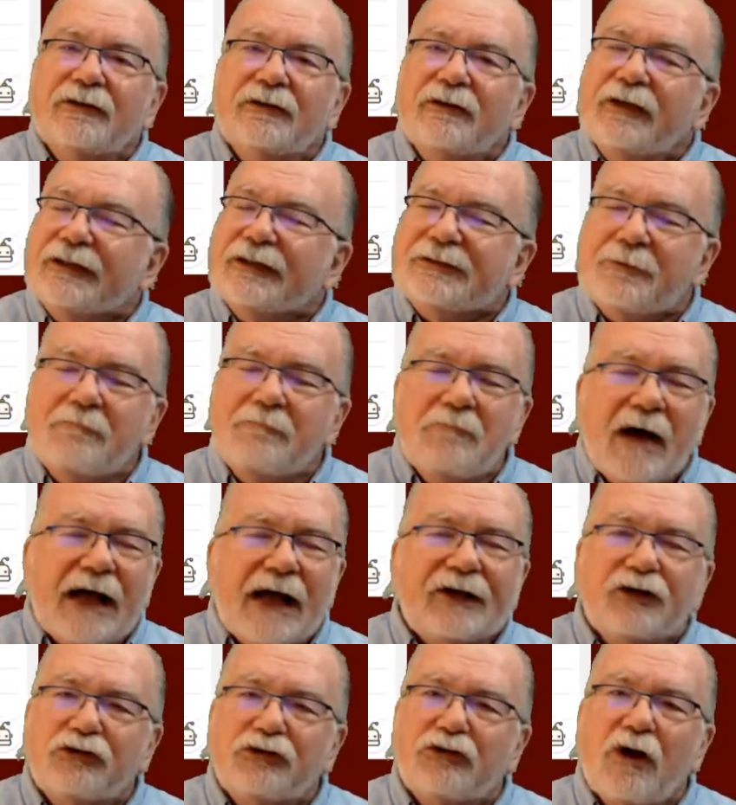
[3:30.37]
It's a
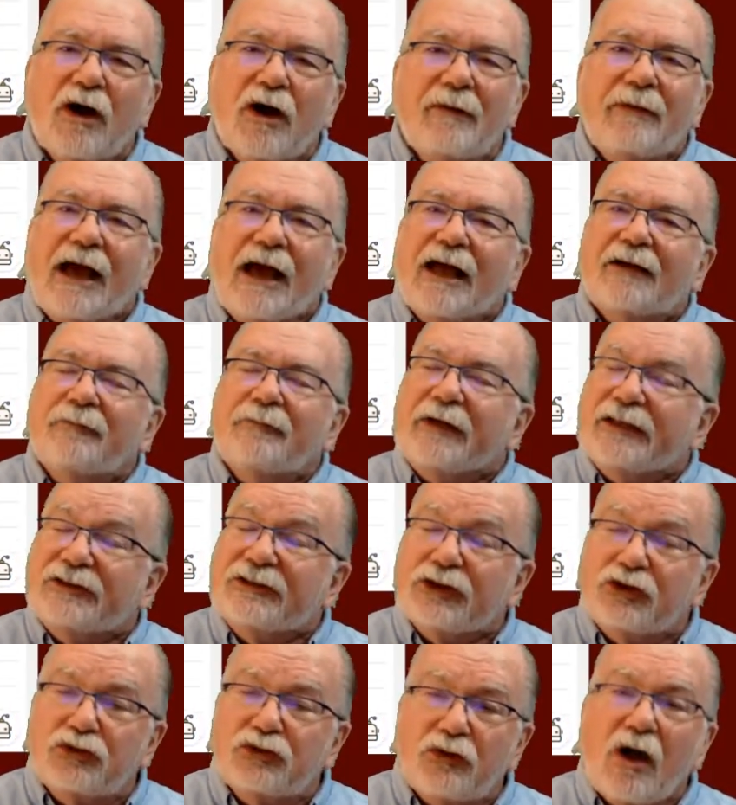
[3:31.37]
minor drawback, but
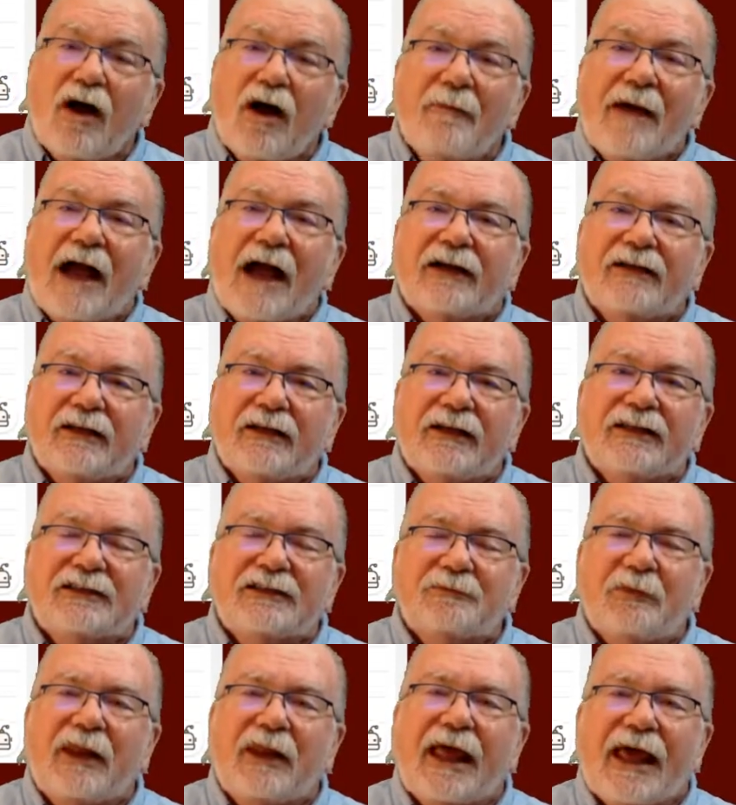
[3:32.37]
it's a drawback to
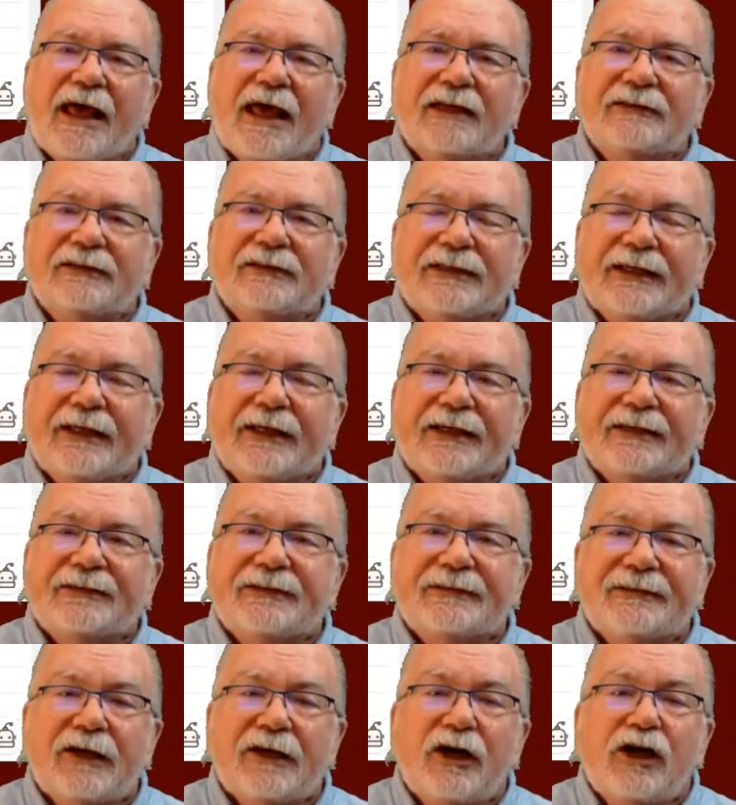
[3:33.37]
these plans
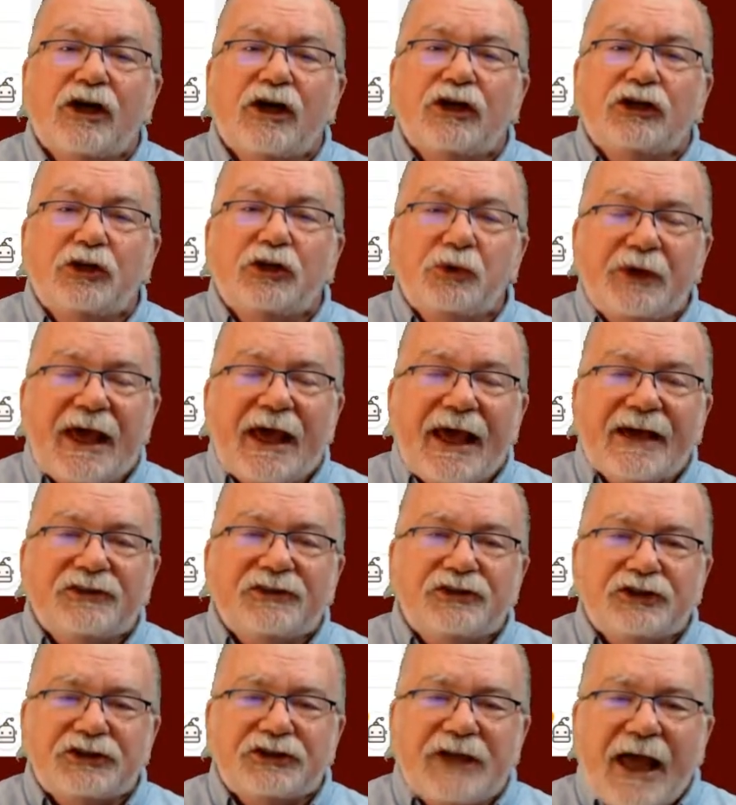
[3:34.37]
is you
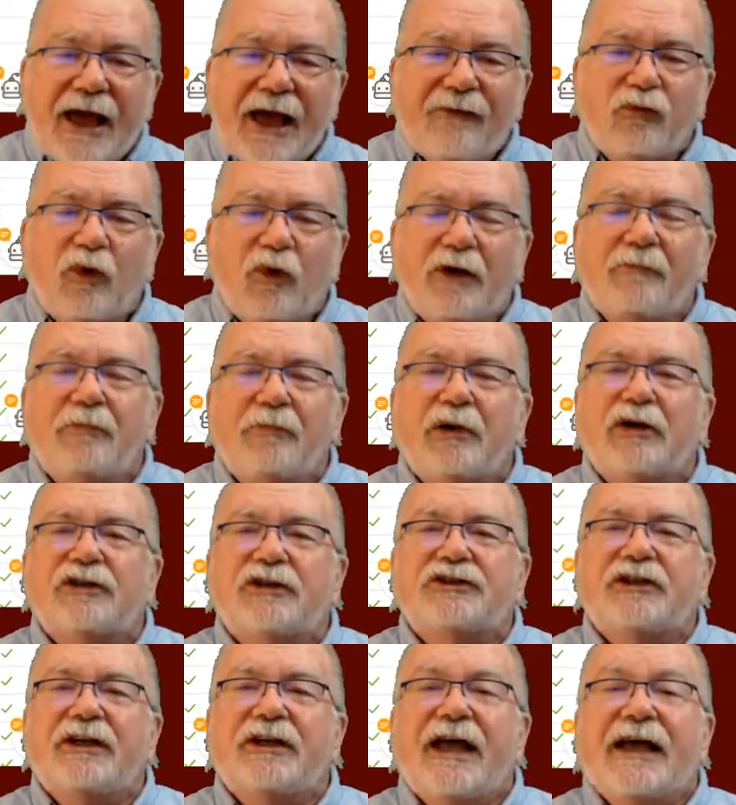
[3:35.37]
can't just have one
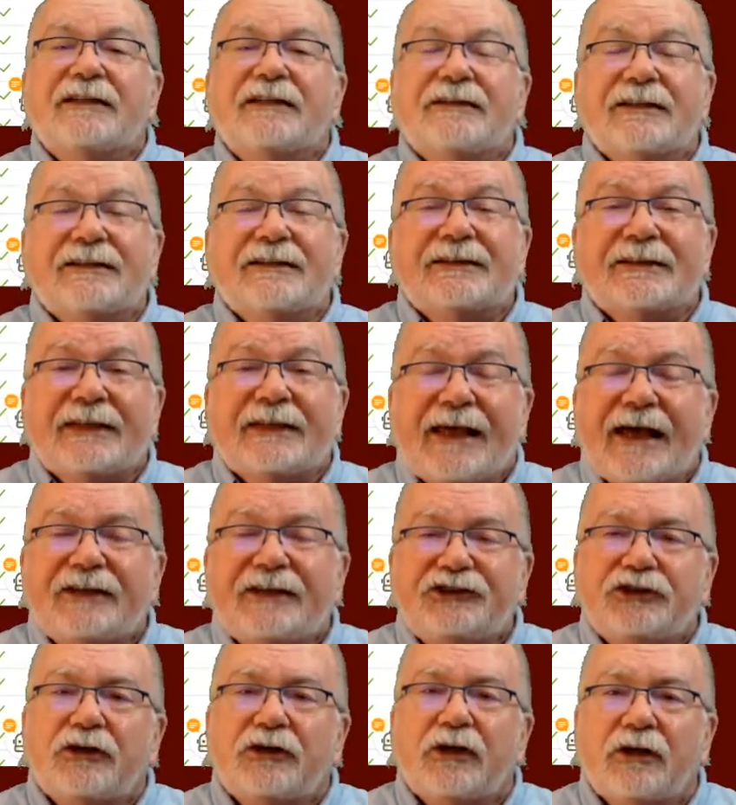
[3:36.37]
person as a
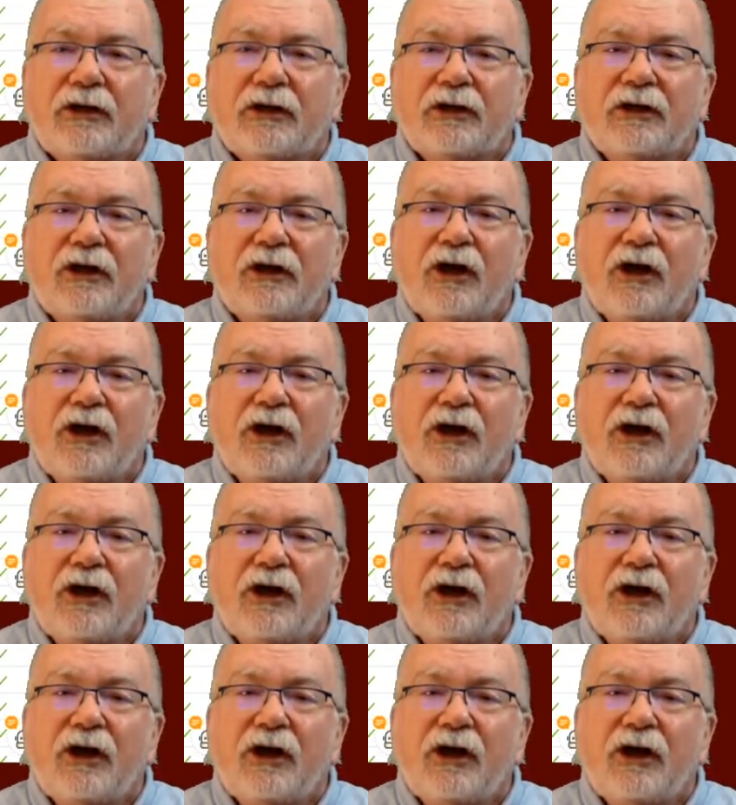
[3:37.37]
scheduler